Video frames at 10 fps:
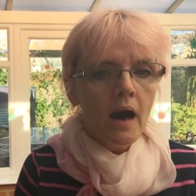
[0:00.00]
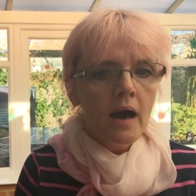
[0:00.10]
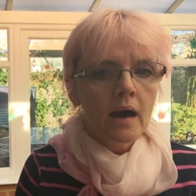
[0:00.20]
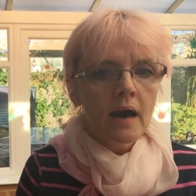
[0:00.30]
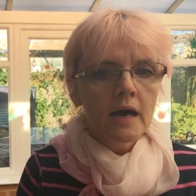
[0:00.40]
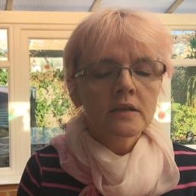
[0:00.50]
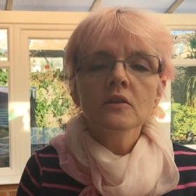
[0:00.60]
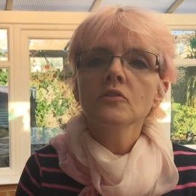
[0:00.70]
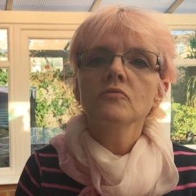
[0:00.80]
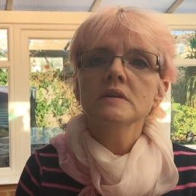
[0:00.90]

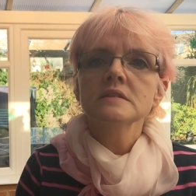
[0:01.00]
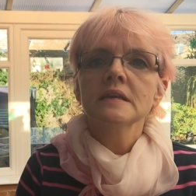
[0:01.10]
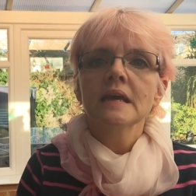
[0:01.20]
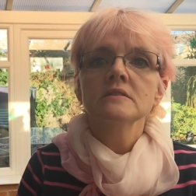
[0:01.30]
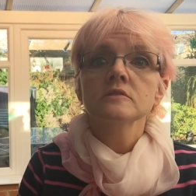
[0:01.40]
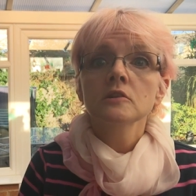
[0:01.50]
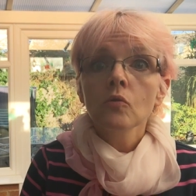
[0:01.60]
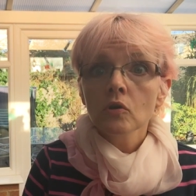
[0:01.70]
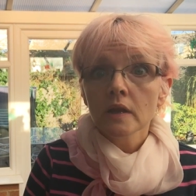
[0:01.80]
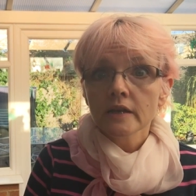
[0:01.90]
Another reason is
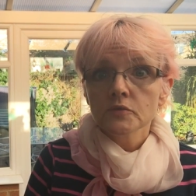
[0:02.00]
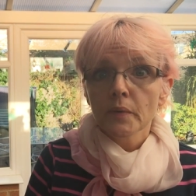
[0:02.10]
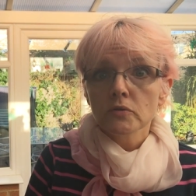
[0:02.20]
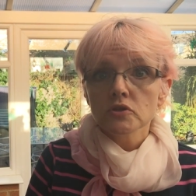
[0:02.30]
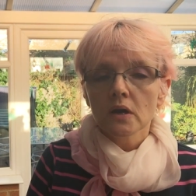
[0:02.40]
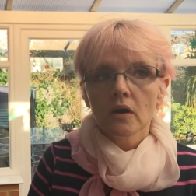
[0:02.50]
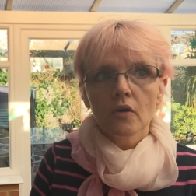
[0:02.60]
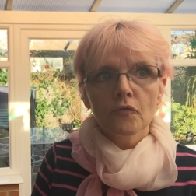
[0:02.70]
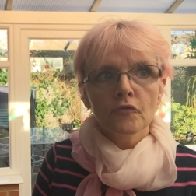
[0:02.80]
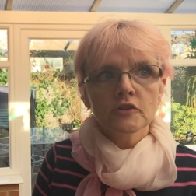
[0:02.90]
local exposure.
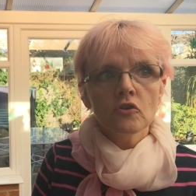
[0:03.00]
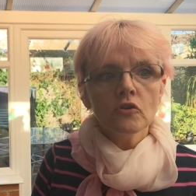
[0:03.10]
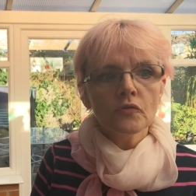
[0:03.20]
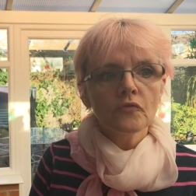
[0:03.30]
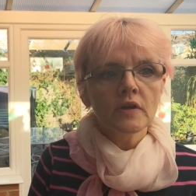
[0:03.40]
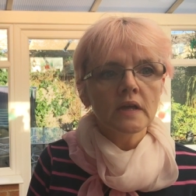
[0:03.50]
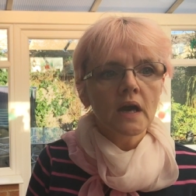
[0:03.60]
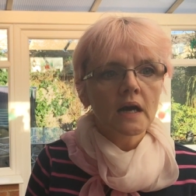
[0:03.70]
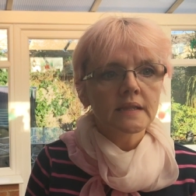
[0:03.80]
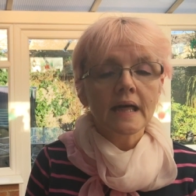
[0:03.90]

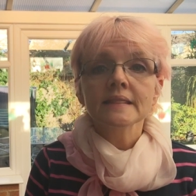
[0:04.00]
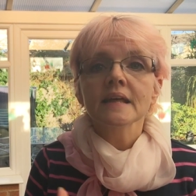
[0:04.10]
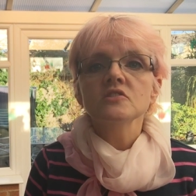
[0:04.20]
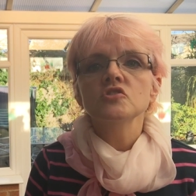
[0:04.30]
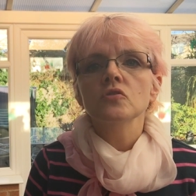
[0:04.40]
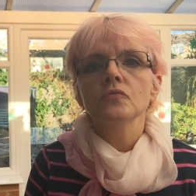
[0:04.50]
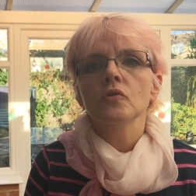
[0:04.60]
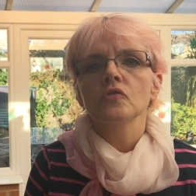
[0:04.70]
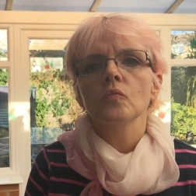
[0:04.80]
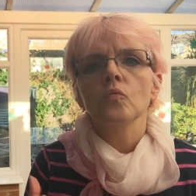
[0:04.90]
Photography, unless you're of
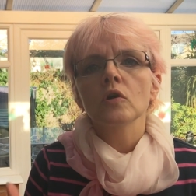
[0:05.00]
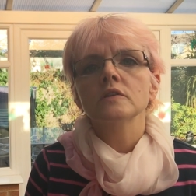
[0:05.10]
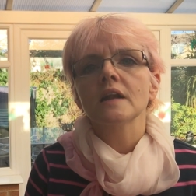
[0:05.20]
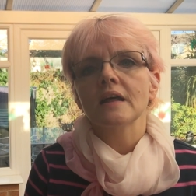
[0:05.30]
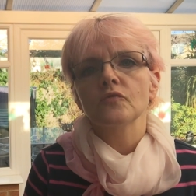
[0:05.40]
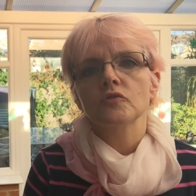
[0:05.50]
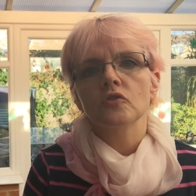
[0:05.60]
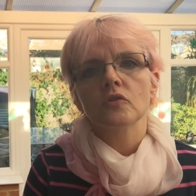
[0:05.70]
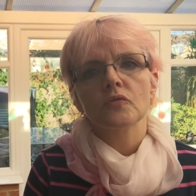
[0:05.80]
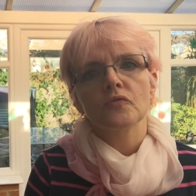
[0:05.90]
course a world-class
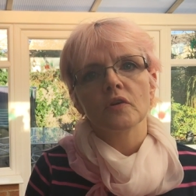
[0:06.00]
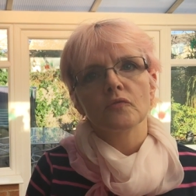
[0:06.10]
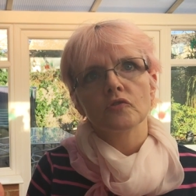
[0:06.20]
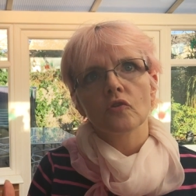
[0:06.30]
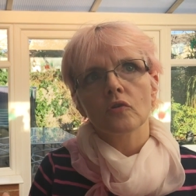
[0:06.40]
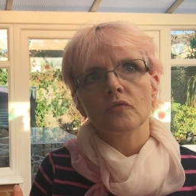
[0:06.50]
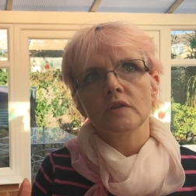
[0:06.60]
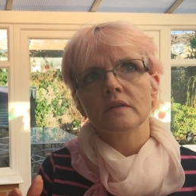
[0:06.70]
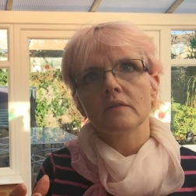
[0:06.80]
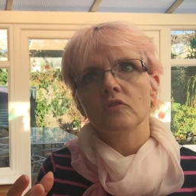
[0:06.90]
photographer,
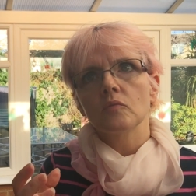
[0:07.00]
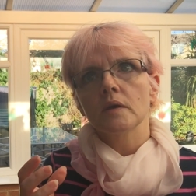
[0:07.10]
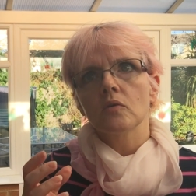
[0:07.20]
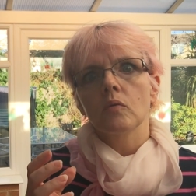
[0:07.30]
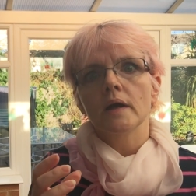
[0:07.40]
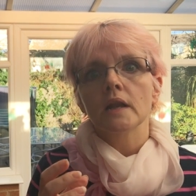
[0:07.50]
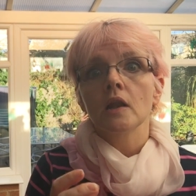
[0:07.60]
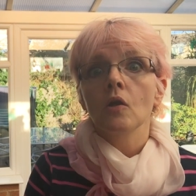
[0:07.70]
photography tends to be quite